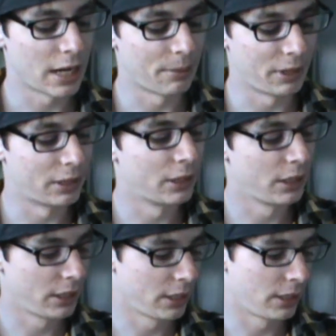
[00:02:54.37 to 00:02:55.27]
I mean,
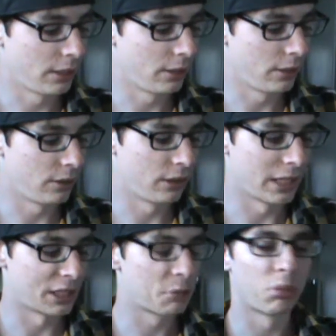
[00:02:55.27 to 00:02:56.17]

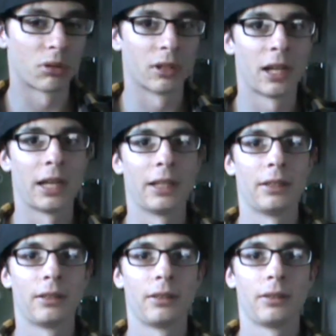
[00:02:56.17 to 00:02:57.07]
yeah,
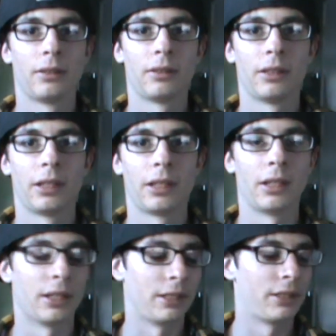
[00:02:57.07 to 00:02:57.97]
Sportline
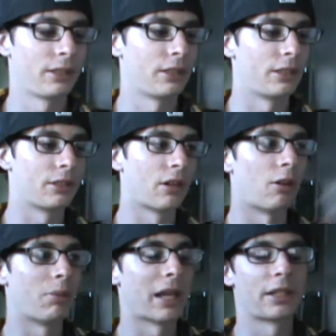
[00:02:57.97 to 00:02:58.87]
guns is
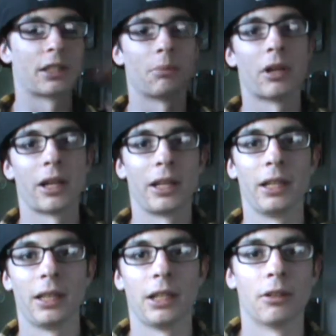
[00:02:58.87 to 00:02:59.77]
all plastic
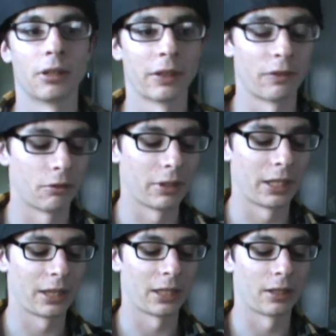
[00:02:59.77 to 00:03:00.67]
body. They don't give you
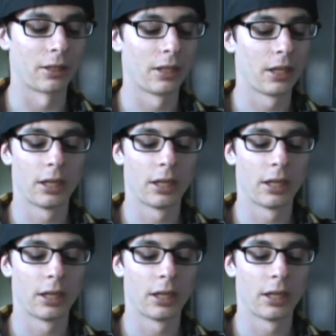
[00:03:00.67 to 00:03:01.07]
anything